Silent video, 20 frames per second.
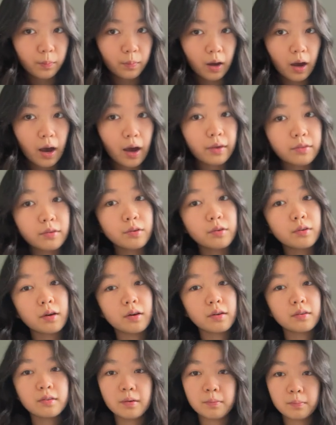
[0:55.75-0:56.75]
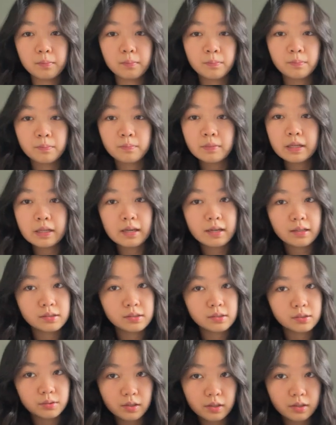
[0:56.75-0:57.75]
either the media
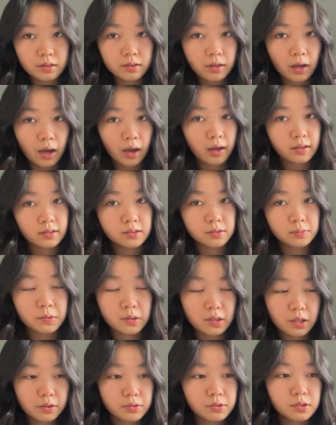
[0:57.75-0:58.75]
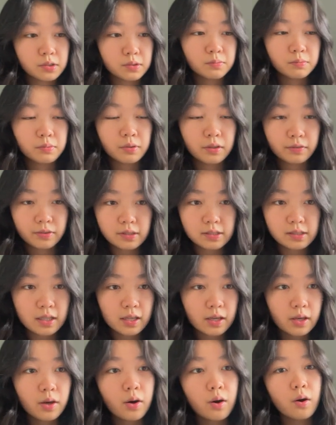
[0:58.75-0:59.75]
student has produced
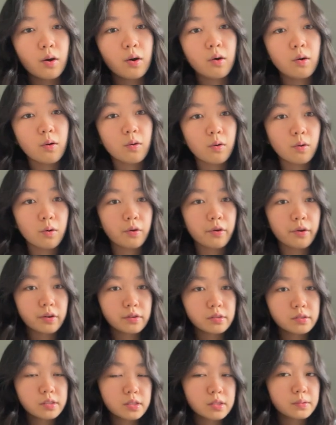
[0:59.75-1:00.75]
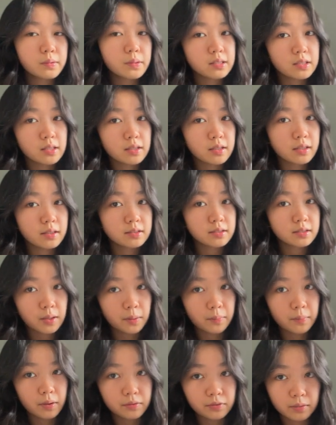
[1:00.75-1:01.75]
previously or just basically
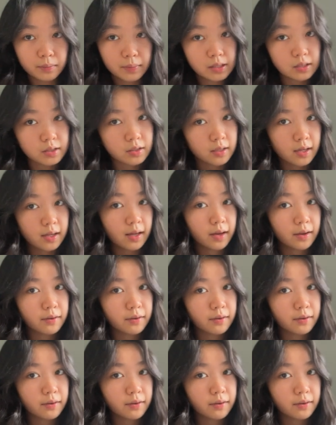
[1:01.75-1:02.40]
some information that I